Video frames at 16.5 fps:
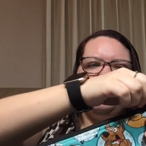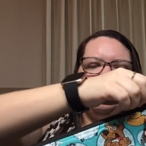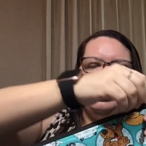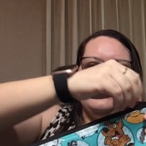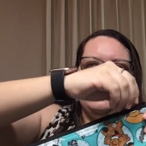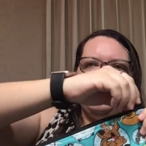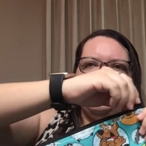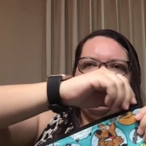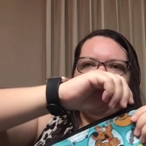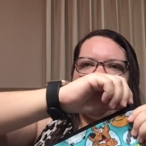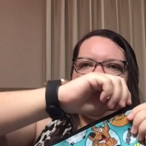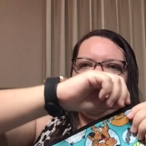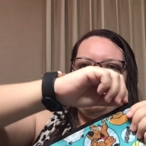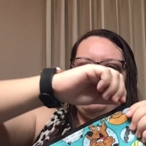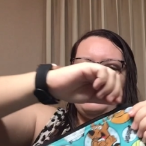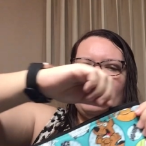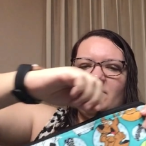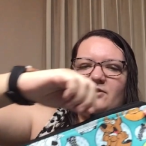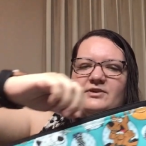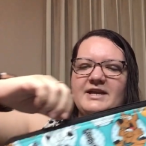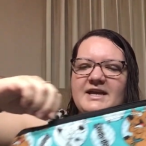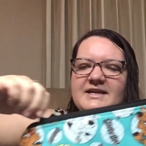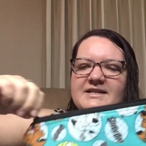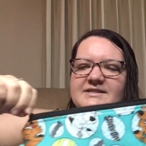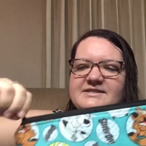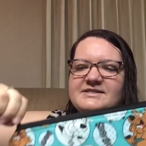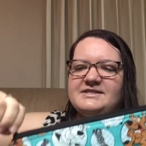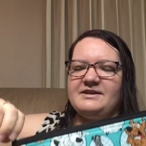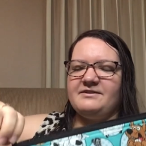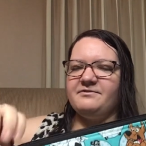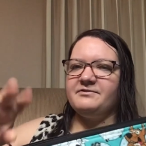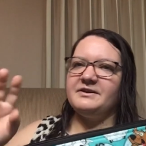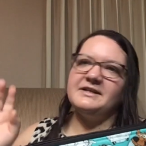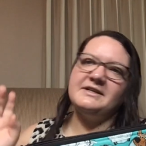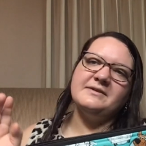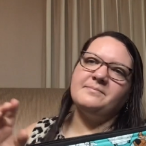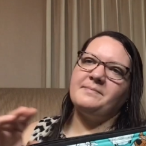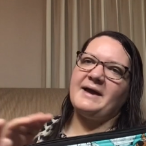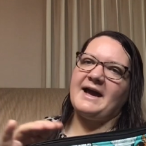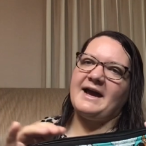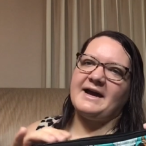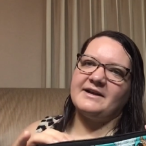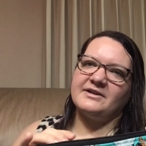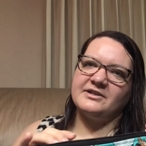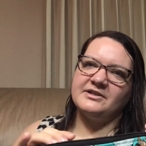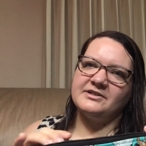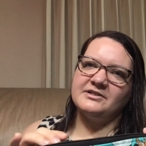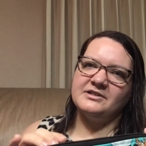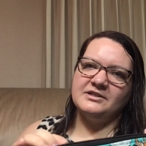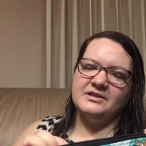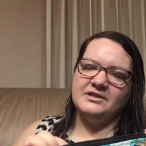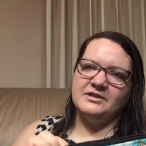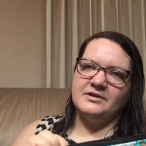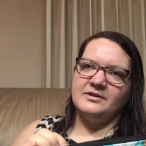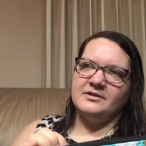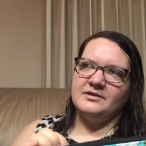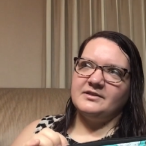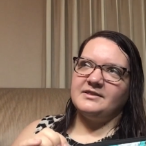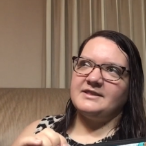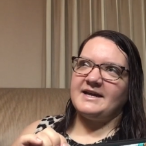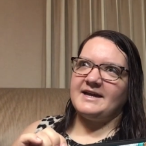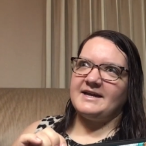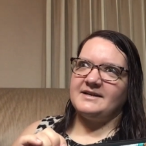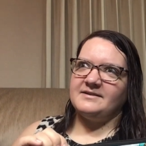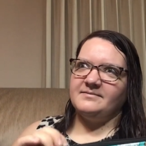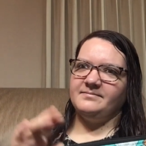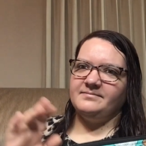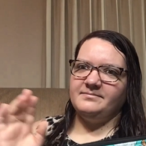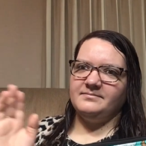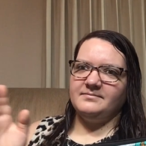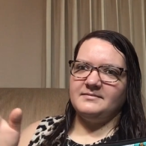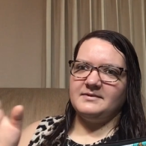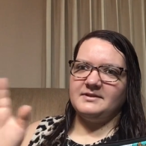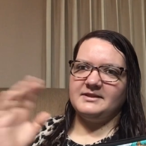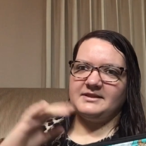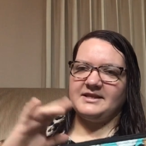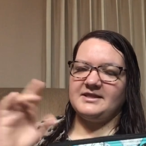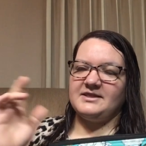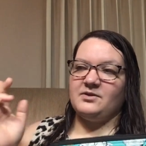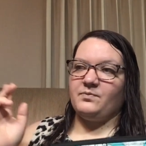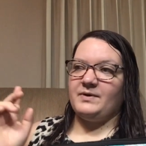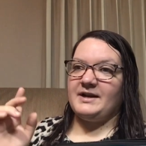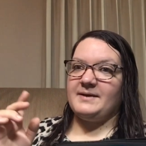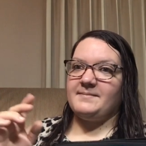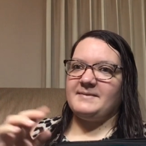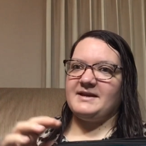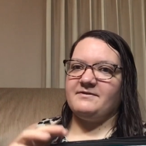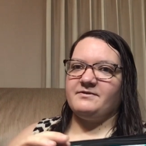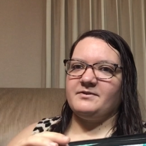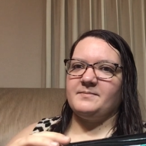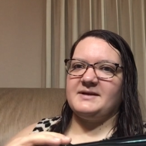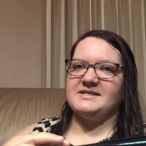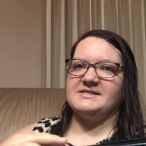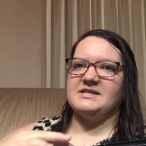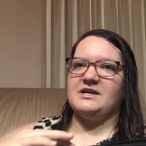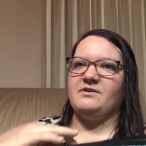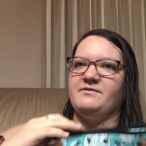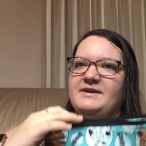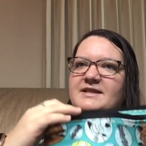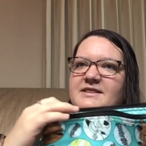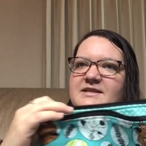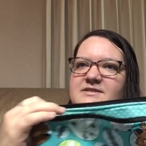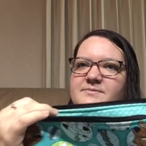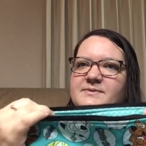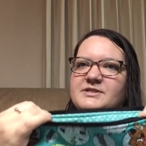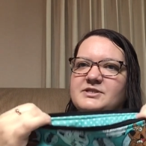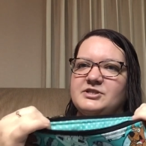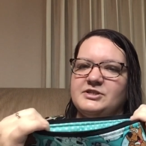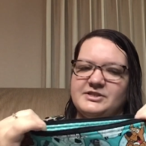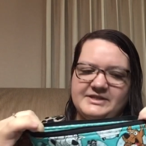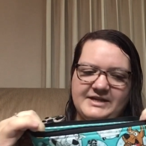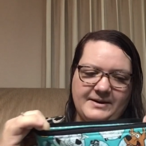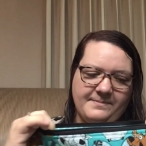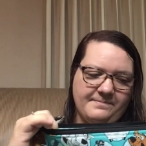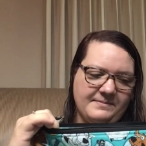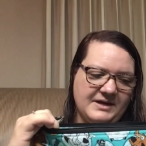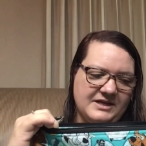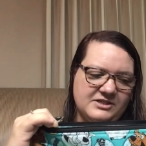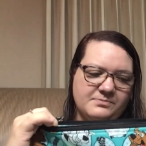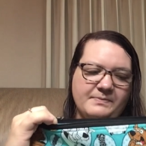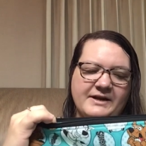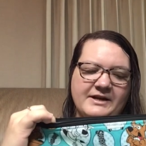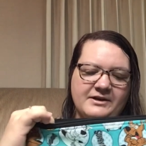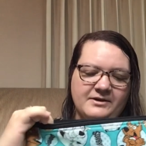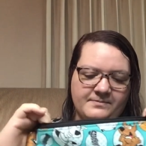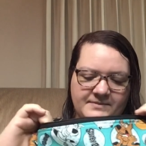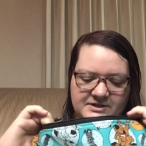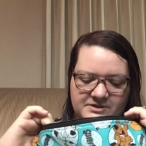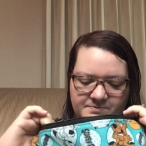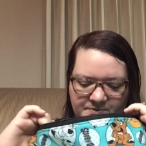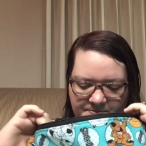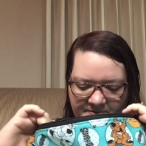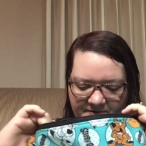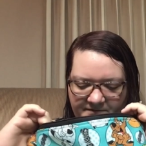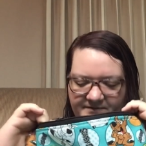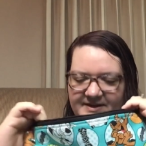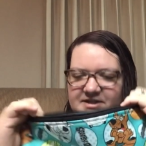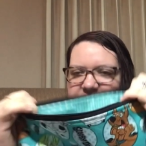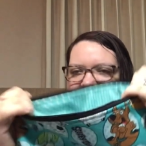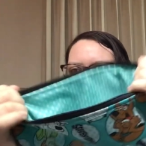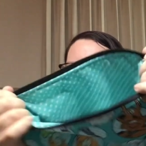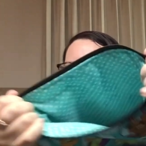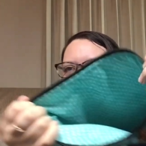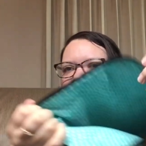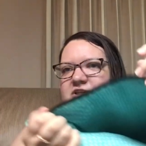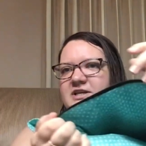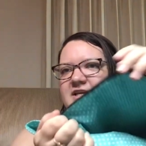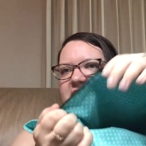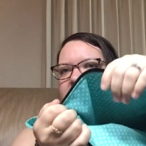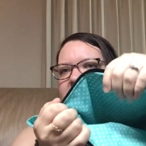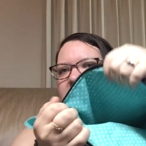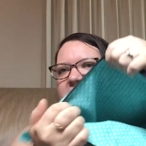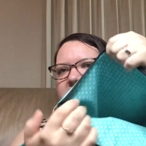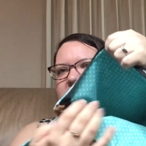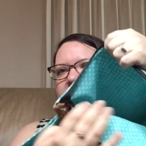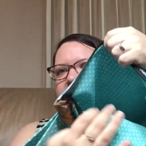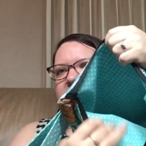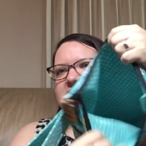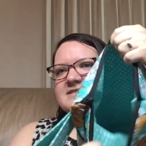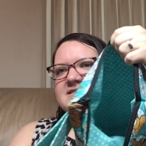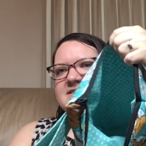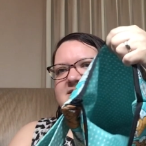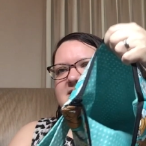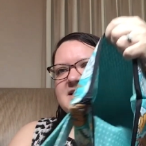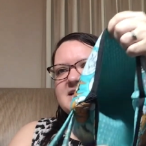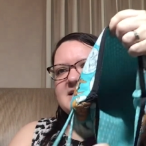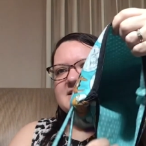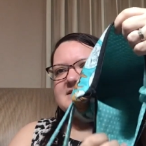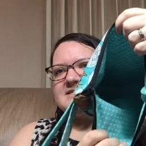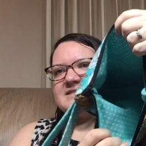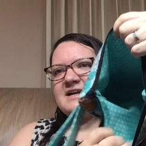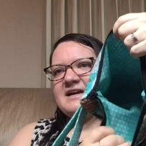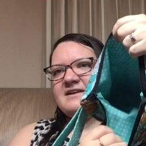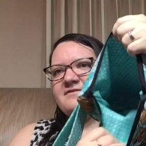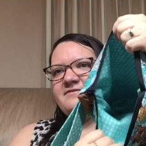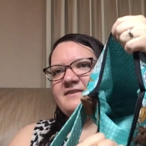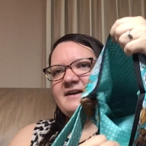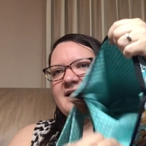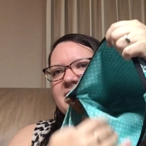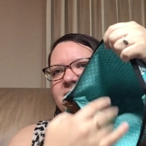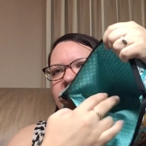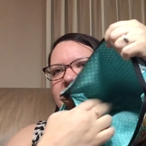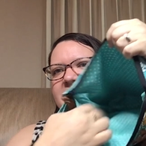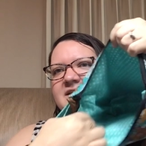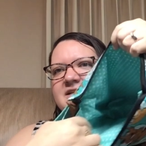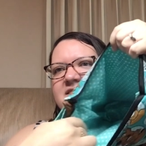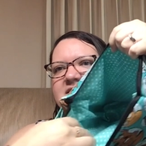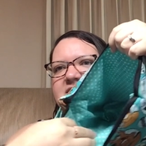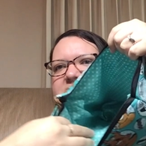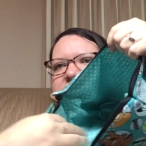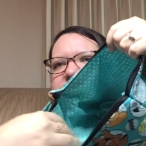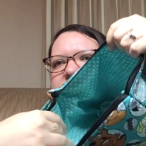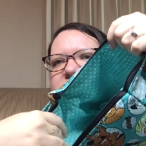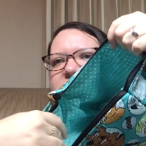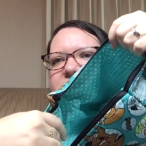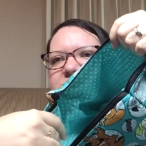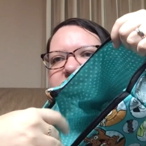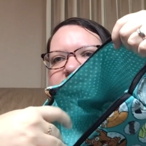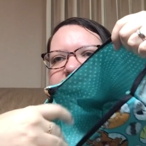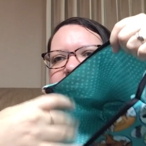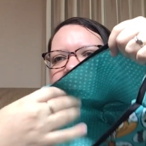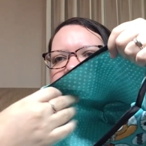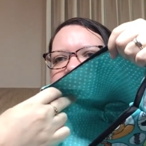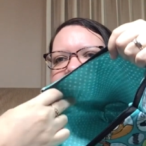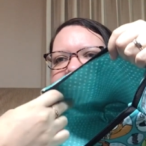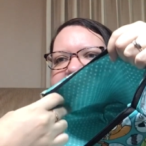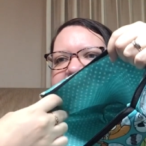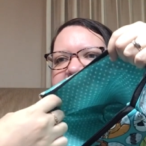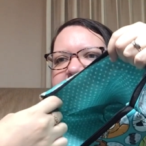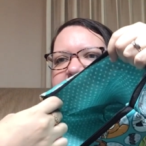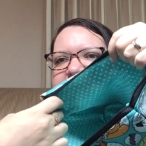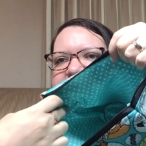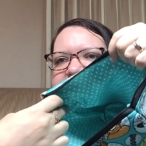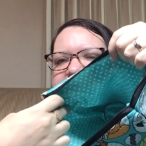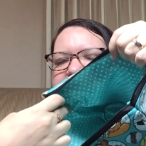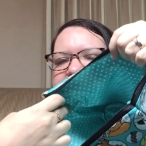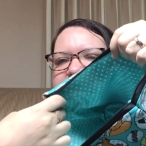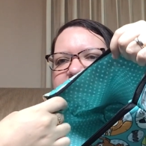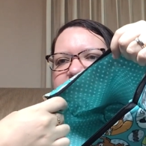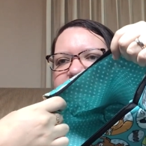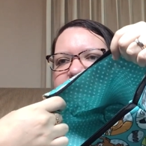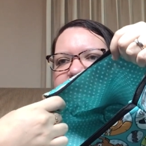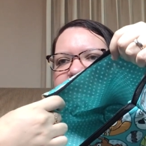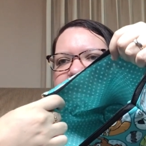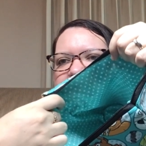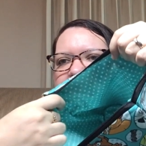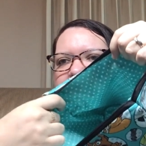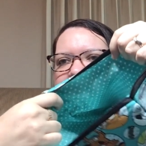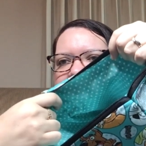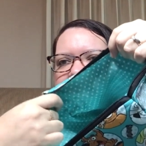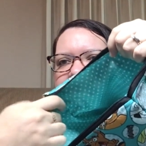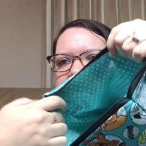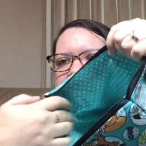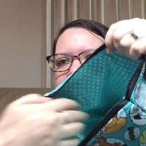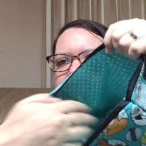Um, I followed a different pattern than than the one I made for myself. And this one turned out much better, much more professional looking. This is the inside fabric. There's So there's no seams showing.